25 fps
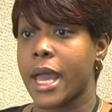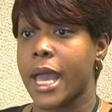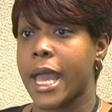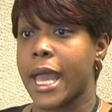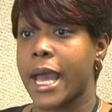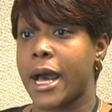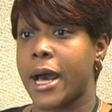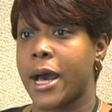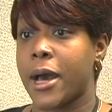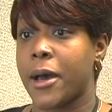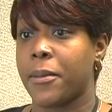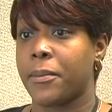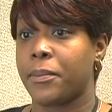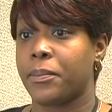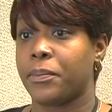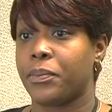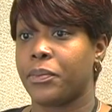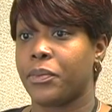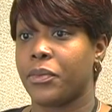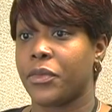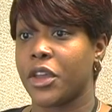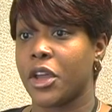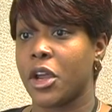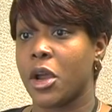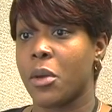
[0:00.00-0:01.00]
Um,
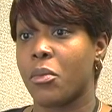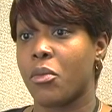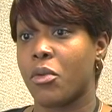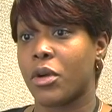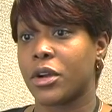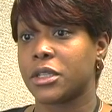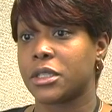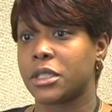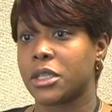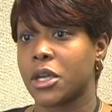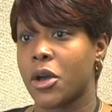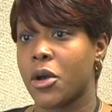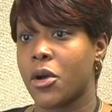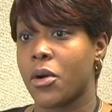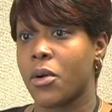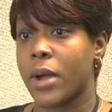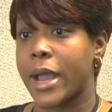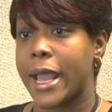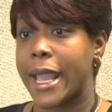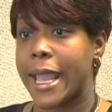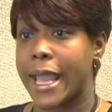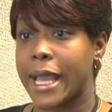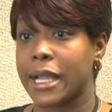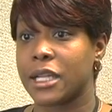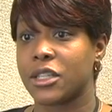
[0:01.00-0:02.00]
they're more so
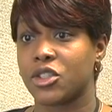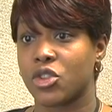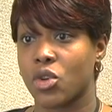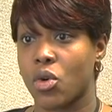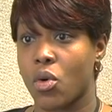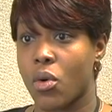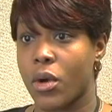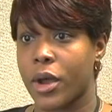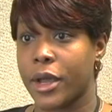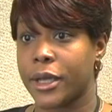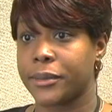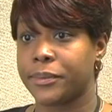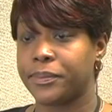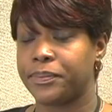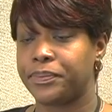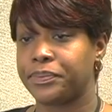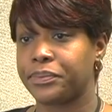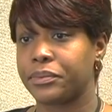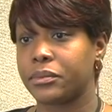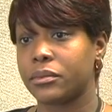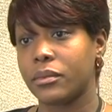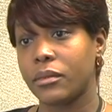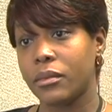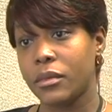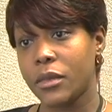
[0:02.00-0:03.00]
hands-on.
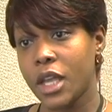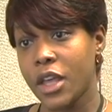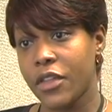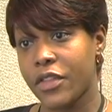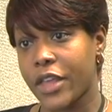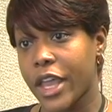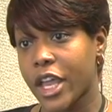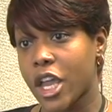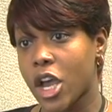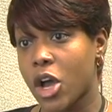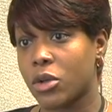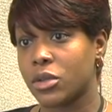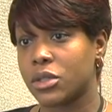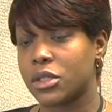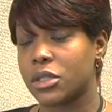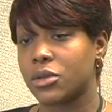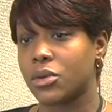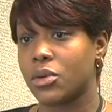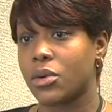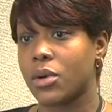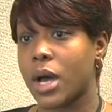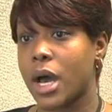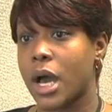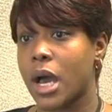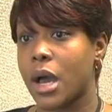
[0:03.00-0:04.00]
They go
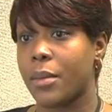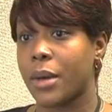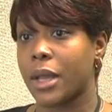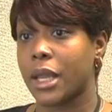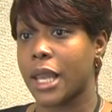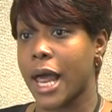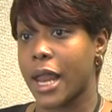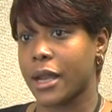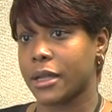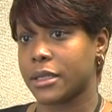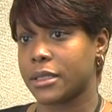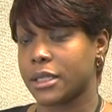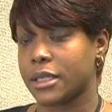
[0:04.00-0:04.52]
to um, a lot of